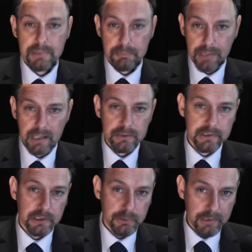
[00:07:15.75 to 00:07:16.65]

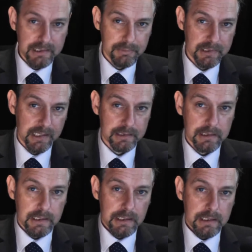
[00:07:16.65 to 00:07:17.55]
proposed 20%.
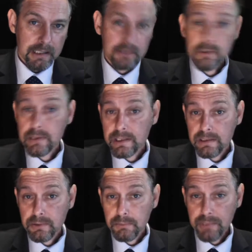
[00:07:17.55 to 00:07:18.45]
Now, according
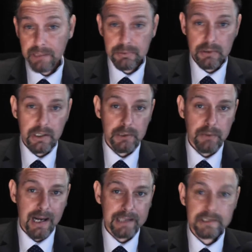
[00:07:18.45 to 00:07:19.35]
to people
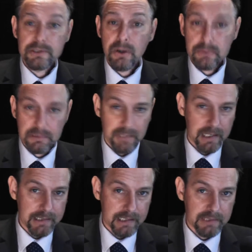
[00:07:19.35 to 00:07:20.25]
who asked not to be
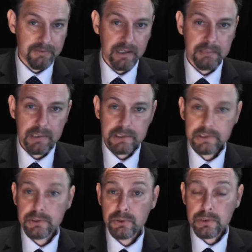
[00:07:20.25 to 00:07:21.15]
identified because
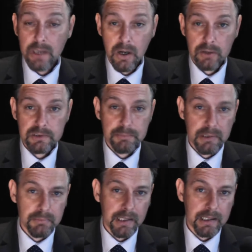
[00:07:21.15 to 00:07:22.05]
the talks aren't
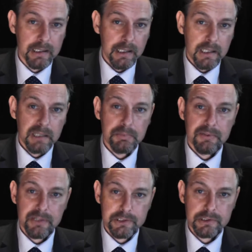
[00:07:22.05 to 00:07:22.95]
public, the
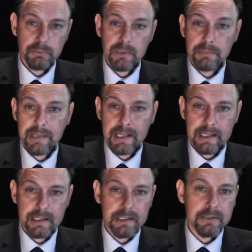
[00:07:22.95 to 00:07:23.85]
provisions will be
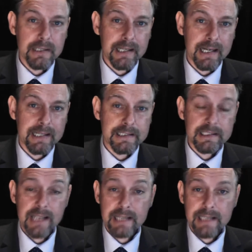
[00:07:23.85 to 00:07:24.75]
included in
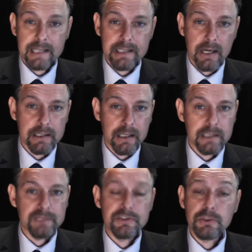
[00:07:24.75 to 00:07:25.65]
state aid
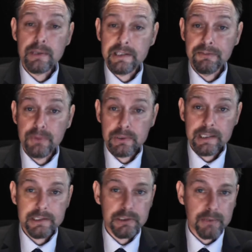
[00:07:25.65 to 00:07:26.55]
guidelines for
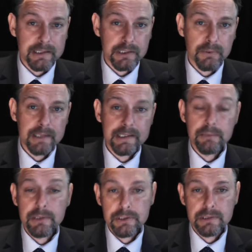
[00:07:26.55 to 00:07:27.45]
2014 to
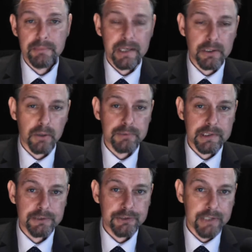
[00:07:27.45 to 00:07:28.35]
2020, which to be
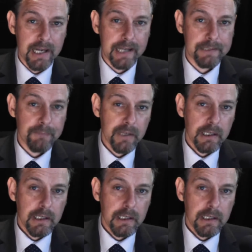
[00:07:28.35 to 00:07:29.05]
adopted today.